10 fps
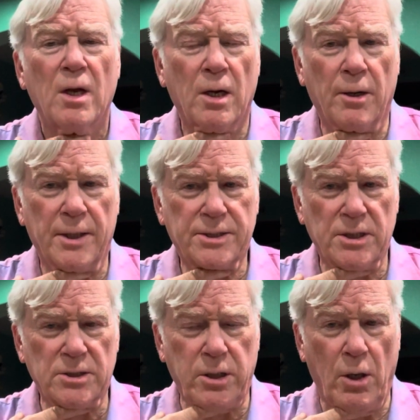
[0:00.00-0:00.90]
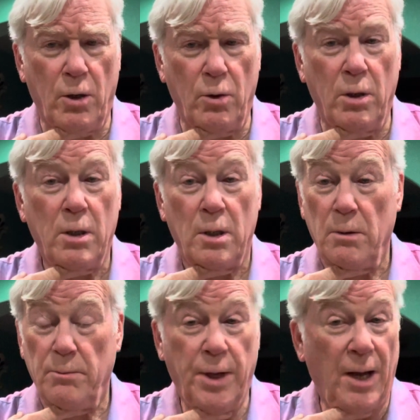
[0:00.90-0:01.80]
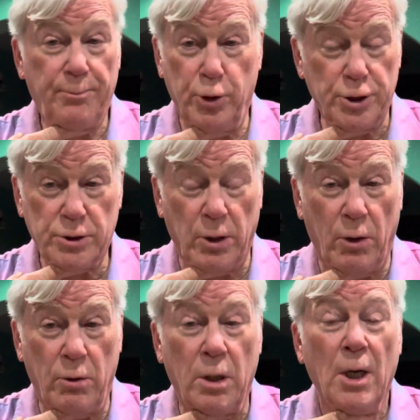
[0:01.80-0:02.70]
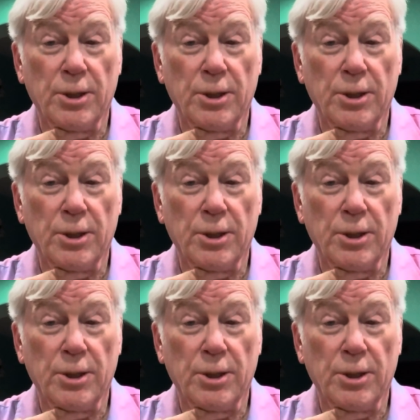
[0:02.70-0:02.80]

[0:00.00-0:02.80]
Larynx is low, not pushed low,